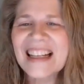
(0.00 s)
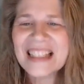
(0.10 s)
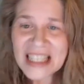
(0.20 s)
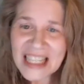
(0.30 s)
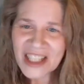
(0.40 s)

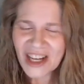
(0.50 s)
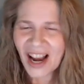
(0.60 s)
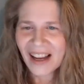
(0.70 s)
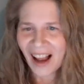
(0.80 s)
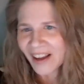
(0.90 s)
Teaching,
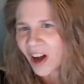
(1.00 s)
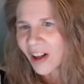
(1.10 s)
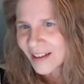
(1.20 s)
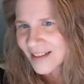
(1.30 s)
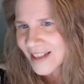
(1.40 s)
I call
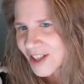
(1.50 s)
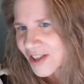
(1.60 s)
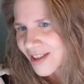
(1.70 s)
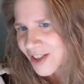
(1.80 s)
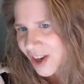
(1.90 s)
it teach
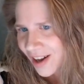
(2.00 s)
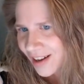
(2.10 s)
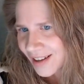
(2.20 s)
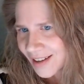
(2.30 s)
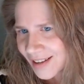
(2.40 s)
the
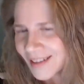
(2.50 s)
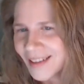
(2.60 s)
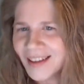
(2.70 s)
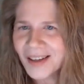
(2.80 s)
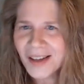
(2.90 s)
dog.
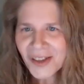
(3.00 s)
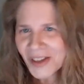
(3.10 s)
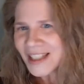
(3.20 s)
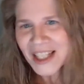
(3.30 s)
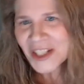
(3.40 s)
You can
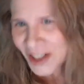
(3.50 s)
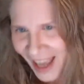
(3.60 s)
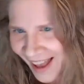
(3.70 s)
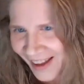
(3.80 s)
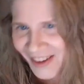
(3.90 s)
teach a
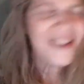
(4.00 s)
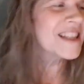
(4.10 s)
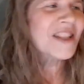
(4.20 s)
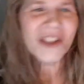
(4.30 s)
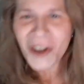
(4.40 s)
cat, you can
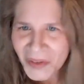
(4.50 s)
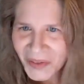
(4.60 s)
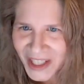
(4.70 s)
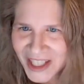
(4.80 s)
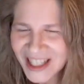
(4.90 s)
teach
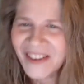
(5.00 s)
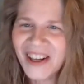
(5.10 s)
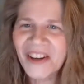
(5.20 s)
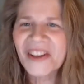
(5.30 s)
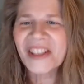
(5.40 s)
goldfish, I don't
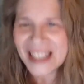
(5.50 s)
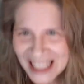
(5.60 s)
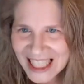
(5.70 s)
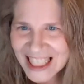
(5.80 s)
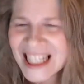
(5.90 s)
care who you
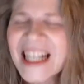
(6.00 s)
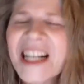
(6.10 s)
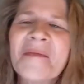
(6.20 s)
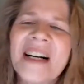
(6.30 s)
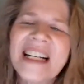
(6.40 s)
teach,
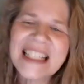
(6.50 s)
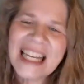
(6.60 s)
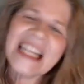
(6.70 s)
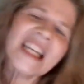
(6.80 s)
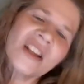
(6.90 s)
but
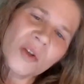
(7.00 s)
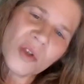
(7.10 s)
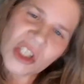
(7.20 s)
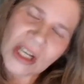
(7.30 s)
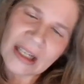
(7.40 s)
taking those
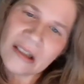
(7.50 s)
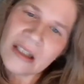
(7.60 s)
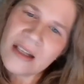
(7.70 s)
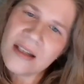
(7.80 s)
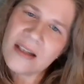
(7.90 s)

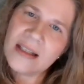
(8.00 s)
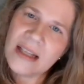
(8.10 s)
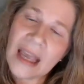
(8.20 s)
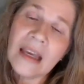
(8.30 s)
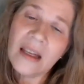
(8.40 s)
checklists
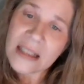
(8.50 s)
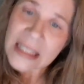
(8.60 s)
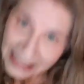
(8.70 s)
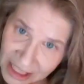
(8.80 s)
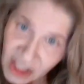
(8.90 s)
and
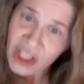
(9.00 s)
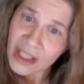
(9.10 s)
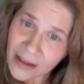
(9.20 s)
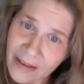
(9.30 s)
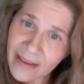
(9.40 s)

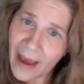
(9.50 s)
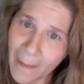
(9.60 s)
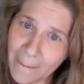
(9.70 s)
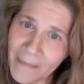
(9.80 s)
teaching them,